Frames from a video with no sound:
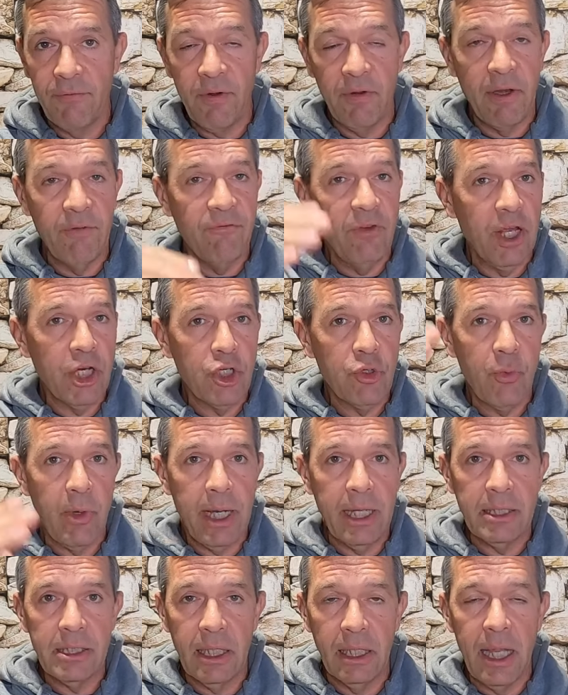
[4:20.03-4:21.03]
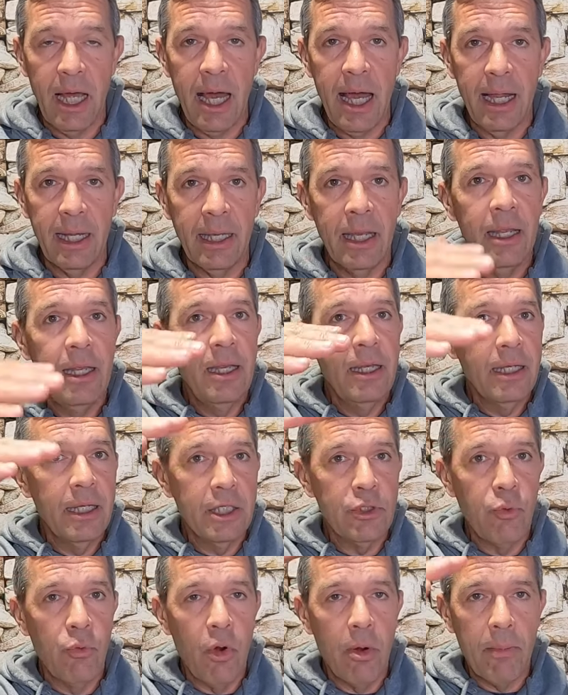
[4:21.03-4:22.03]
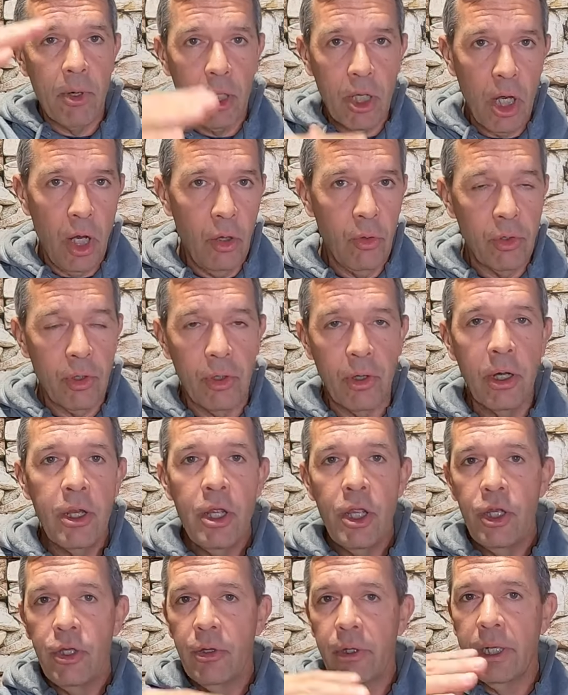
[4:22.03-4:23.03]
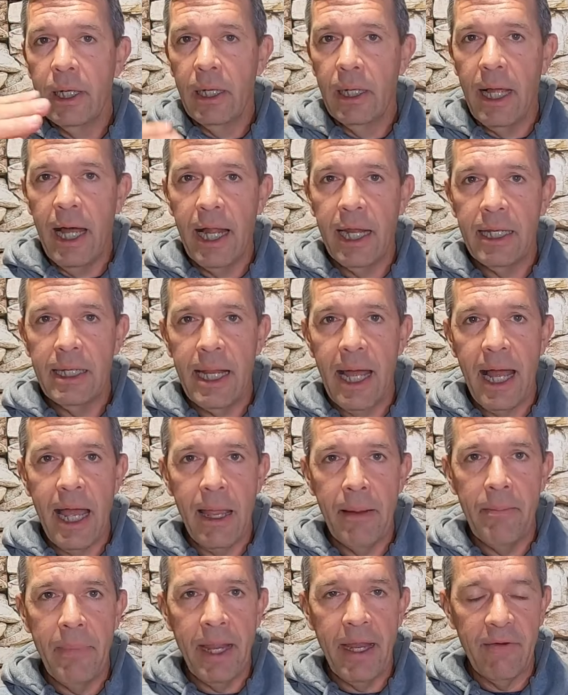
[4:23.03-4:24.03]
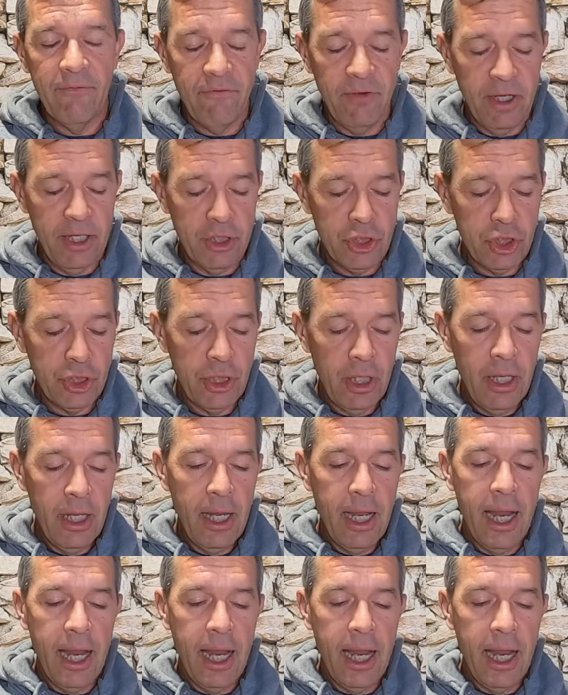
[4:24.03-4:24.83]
If it fluctuates a lot, gets warmer, colder, you'll get a lot of dying bait fish,